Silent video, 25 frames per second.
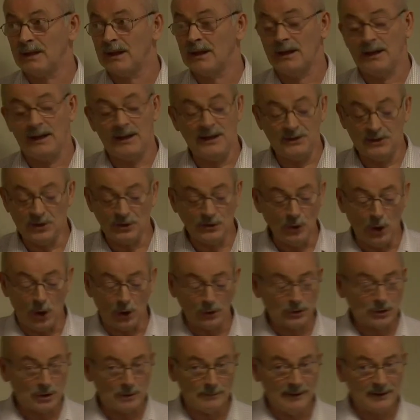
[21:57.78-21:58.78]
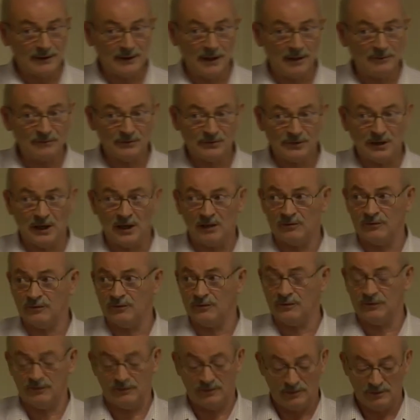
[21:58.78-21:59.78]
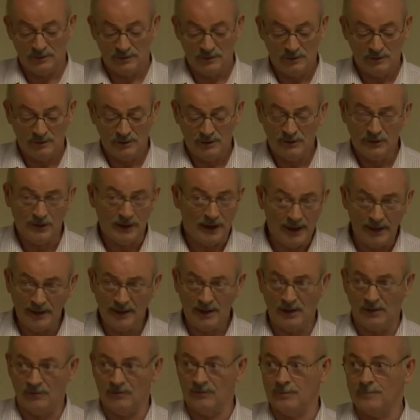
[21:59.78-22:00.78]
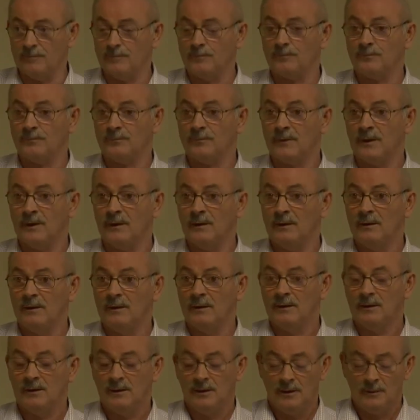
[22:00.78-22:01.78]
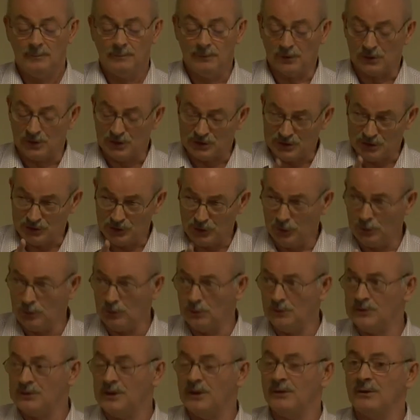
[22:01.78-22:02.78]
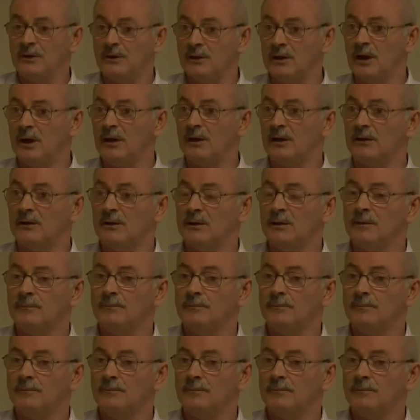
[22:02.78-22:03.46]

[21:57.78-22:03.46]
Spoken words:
He did not commit himself to any of them because he knew what was in their heart.